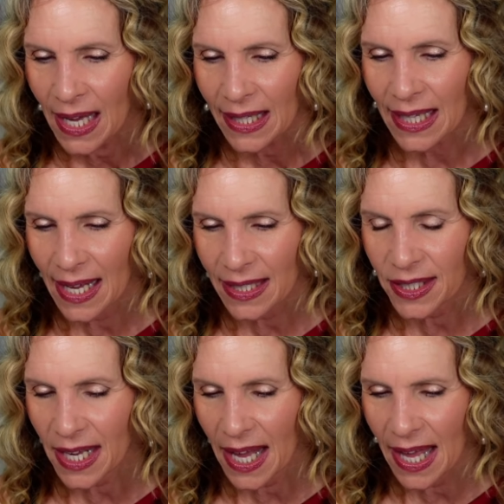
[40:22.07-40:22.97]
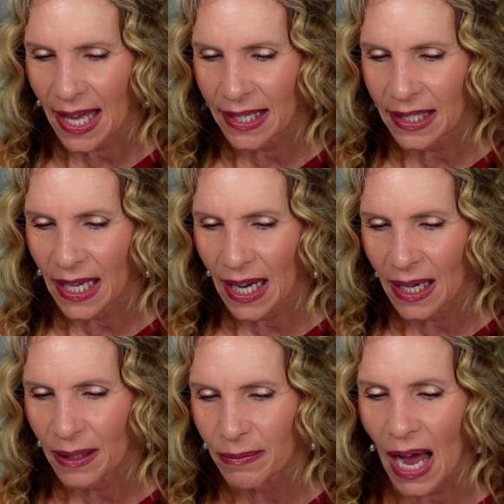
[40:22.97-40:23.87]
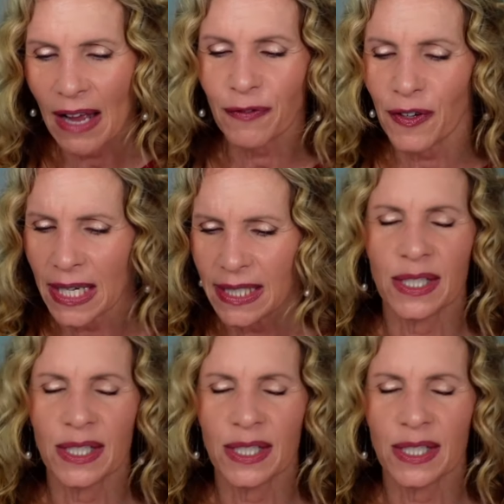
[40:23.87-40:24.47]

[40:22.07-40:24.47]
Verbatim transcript: Yes, and uh, I find